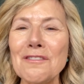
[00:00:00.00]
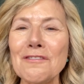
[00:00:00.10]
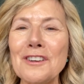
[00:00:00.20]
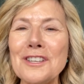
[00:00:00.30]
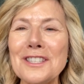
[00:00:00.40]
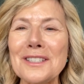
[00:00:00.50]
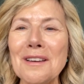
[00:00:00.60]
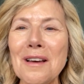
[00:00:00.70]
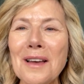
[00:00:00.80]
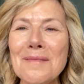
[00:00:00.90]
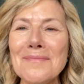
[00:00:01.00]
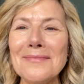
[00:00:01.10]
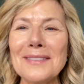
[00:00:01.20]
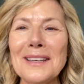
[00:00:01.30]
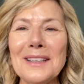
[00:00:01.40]
first
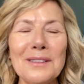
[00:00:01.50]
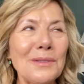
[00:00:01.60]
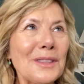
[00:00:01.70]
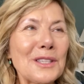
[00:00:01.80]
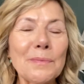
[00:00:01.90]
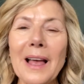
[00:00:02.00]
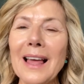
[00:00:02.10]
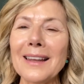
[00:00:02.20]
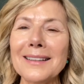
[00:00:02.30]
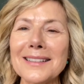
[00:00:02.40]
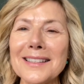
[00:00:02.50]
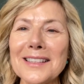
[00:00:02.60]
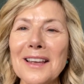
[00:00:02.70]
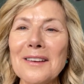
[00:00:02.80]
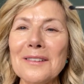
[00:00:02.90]
time with this palette.
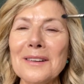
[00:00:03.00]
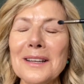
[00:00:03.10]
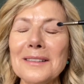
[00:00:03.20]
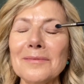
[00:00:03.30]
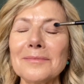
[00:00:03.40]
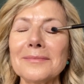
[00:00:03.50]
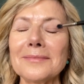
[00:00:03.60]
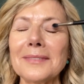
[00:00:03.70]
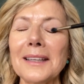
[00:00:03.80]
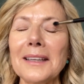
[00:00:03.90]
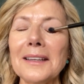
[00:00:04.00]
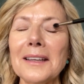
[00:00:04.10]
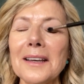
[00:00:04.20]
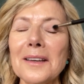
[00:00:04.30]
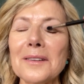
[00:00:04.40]
So here goes.